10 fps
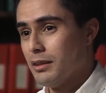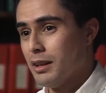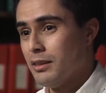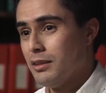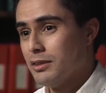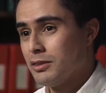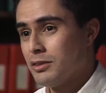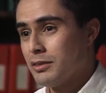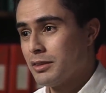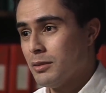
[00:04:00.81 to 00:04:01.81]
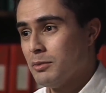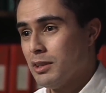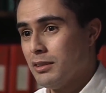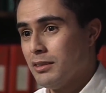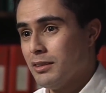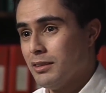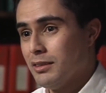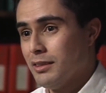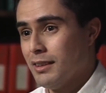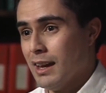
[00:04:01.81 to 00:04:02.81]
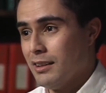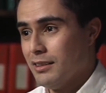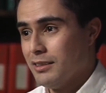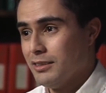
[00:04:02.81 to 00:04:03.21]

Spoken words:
I think it's just something that